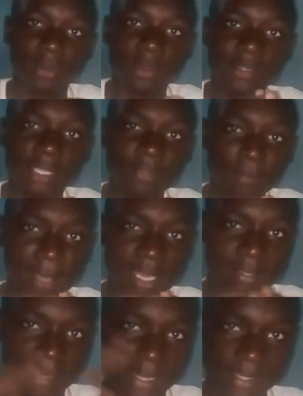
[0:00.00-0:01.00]
Because if
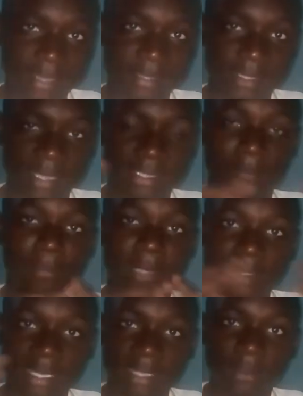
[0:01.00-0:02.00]
you make it larger in size
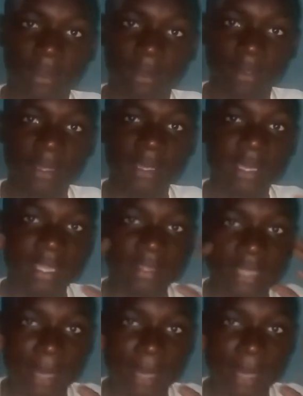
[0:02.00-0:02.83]
and brighter in color,